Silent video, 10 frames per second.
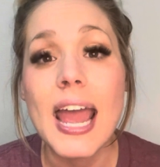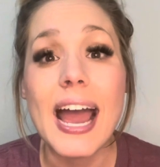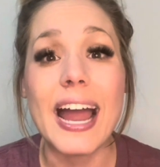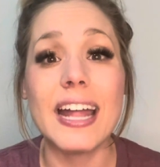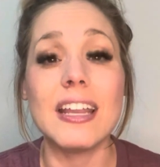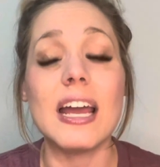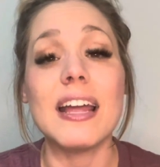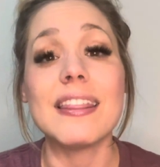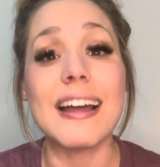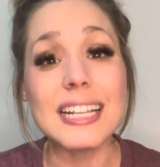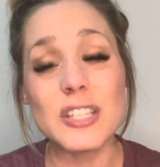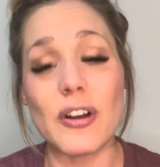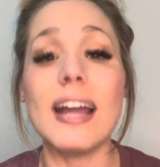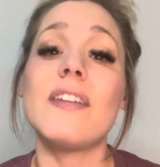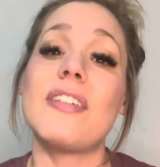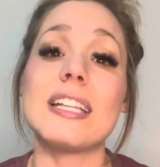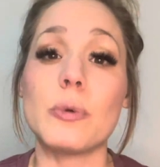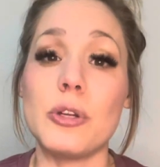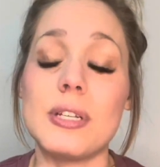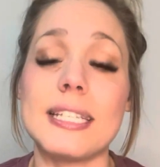And that's fine if that's what
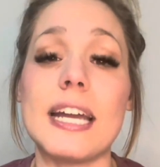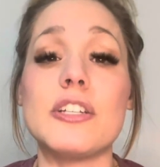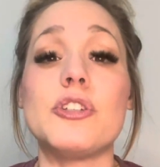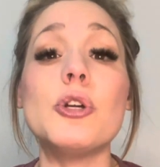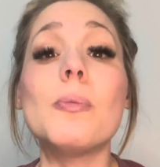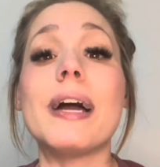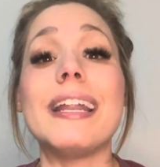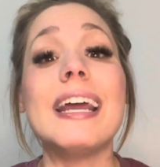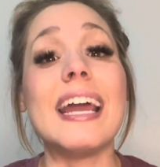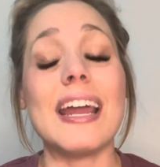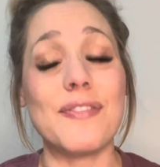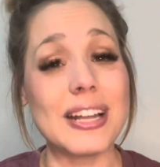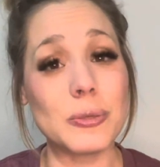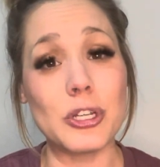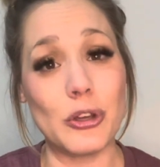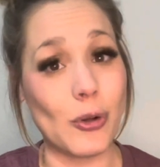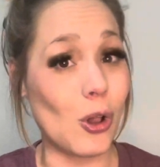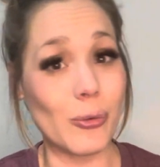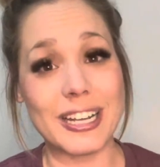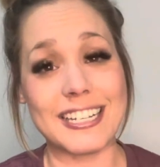you decide to do. But if that's what you've
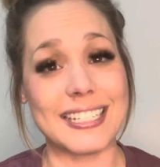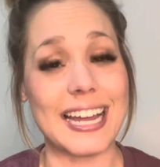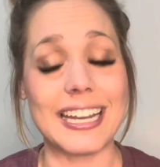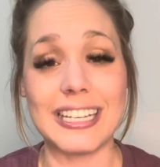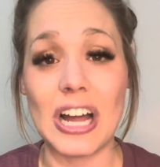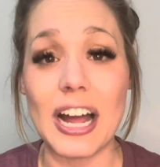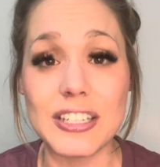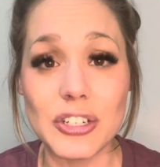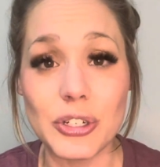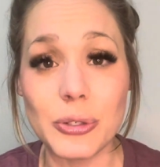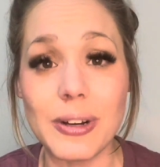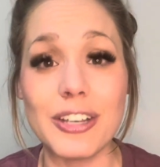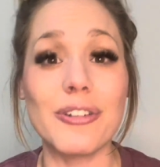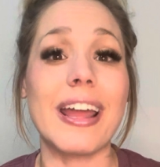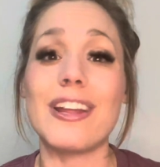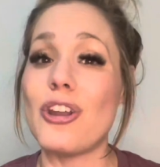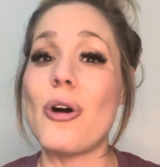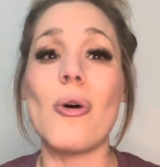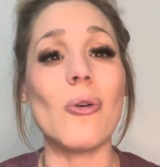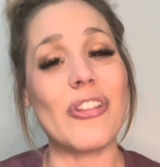already decided not to do, and you're like,
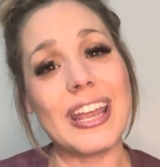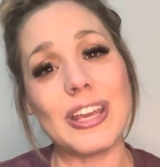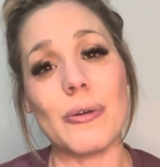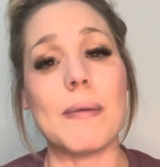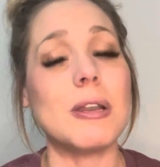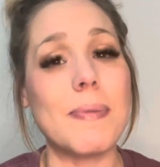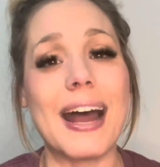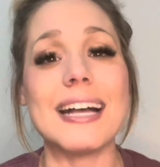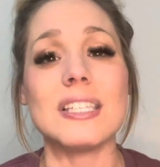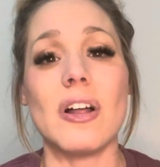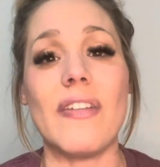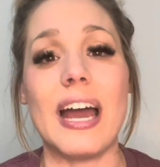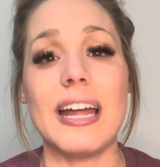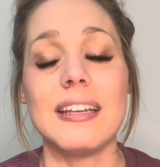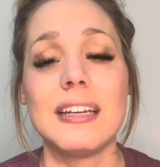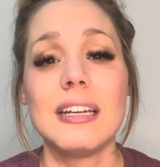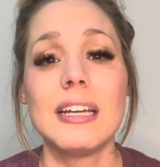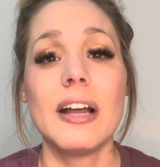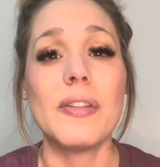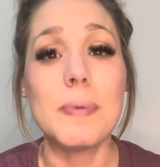no, thank you, I'm gonna pass on that.
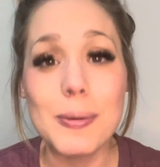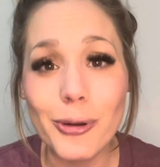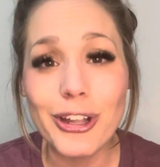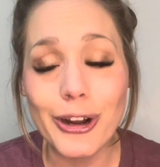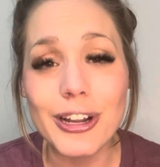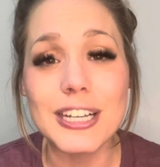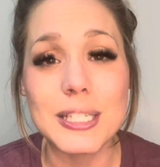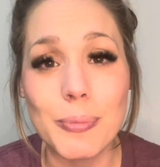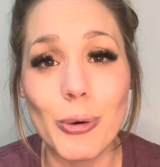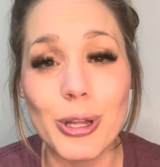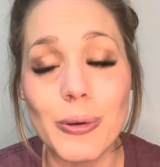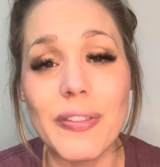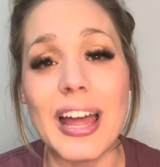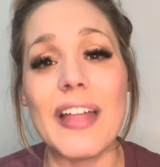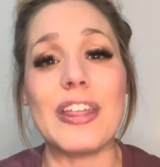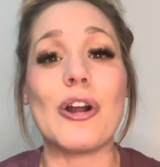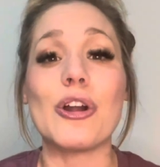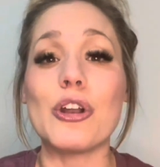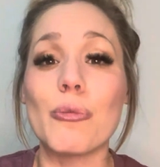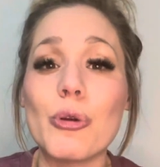The people that aren't gonna support you in that, that aren't
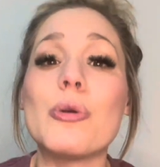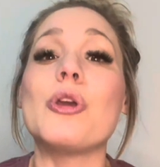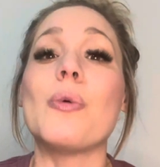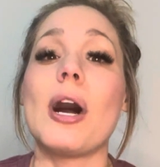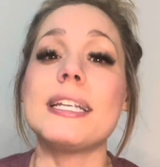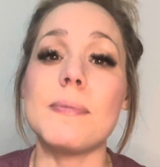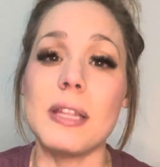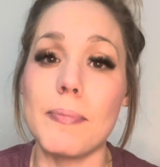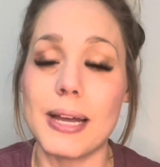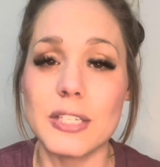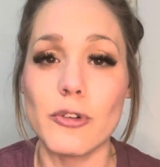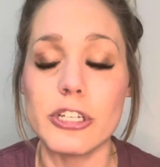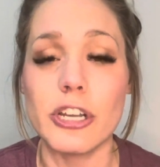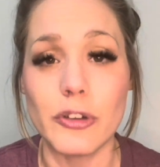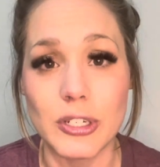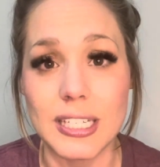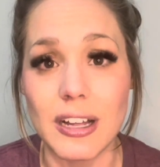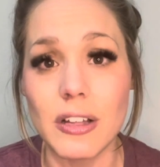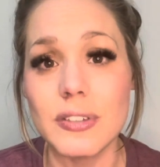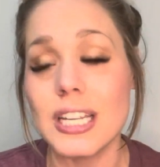gonna root you on to be the best version of
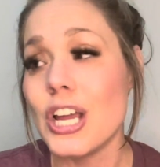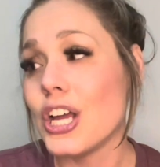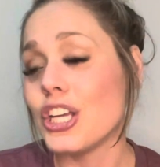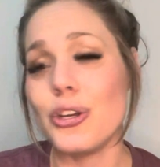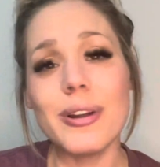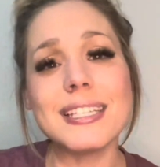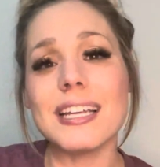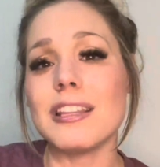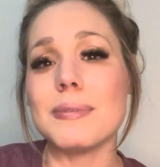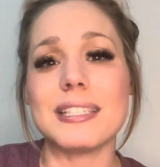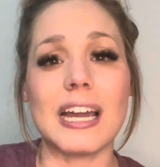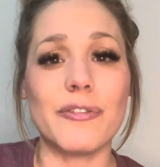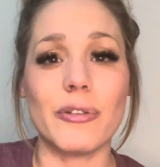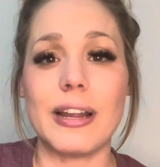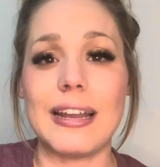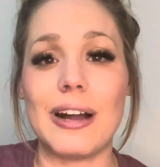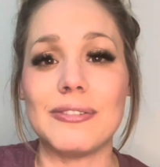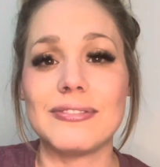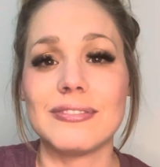yourselves, you can set them aside for right now.